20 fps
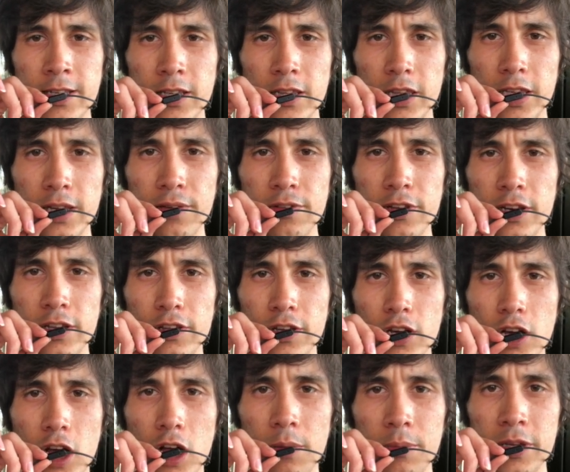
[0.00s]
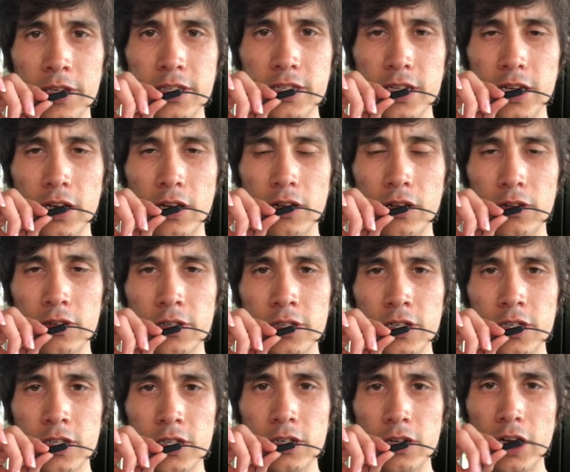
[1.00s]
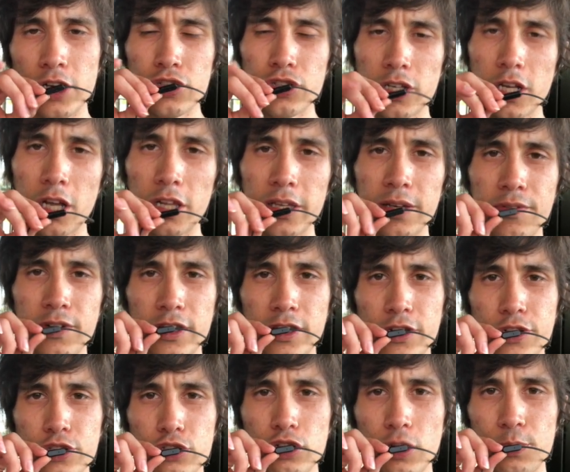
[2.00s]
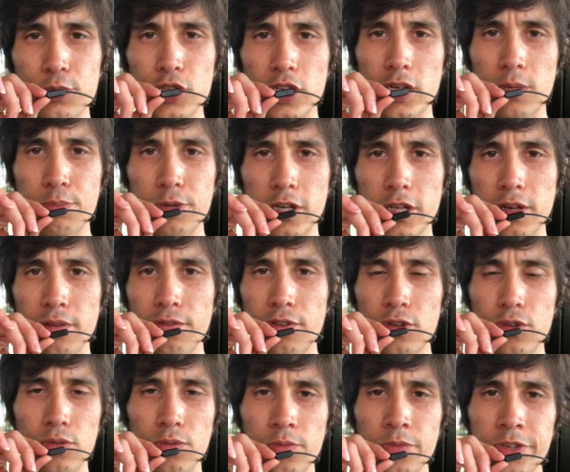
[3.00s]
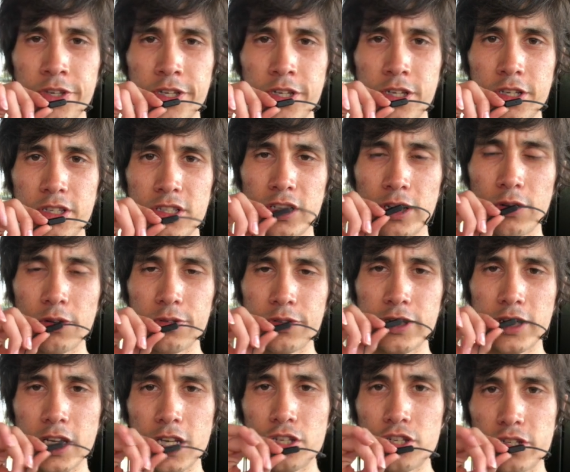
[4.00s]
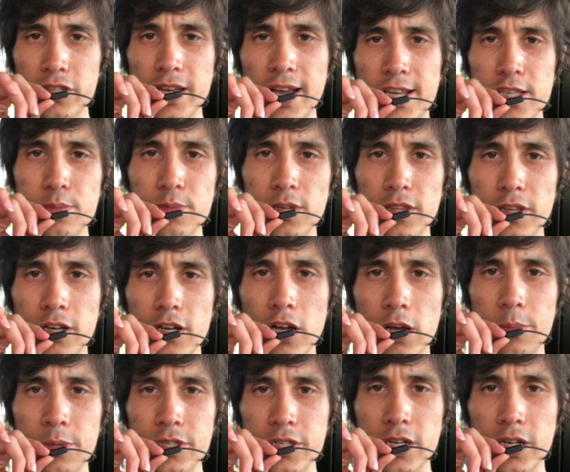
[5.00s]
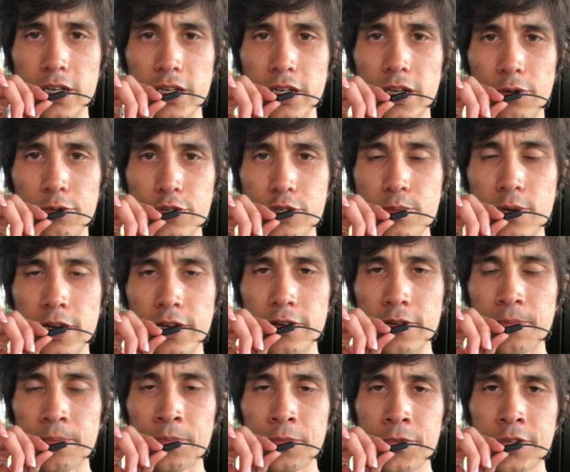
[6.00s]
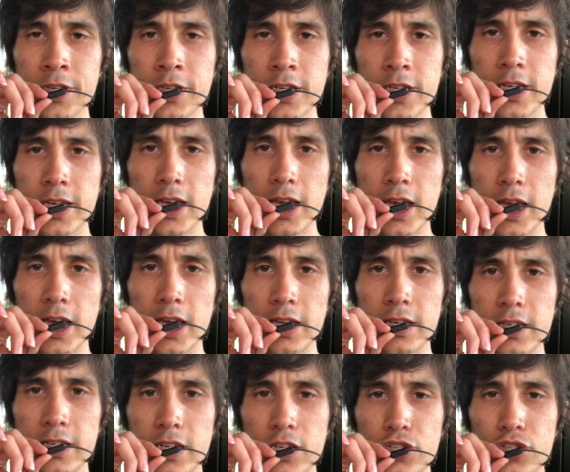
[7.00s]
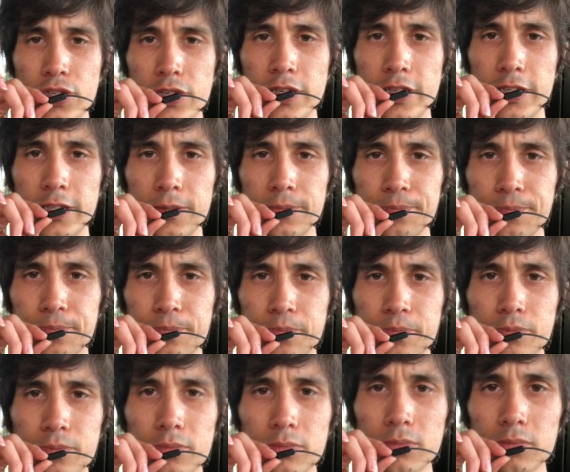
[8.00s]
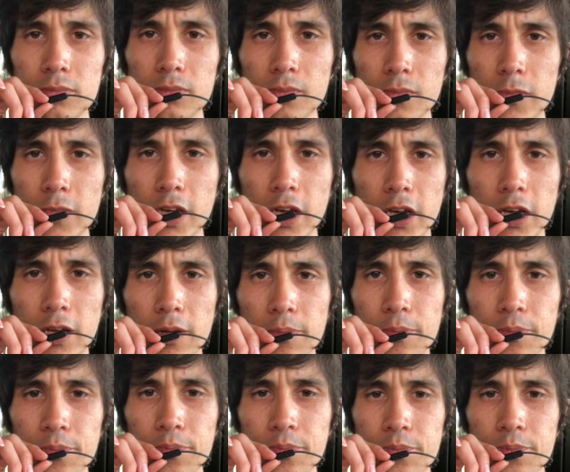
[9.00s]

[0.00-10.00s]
leave it in the comments, and I'll leave it in the description. But if you still don't see it, just ask me in the comments, and I'll respond. And additionally, so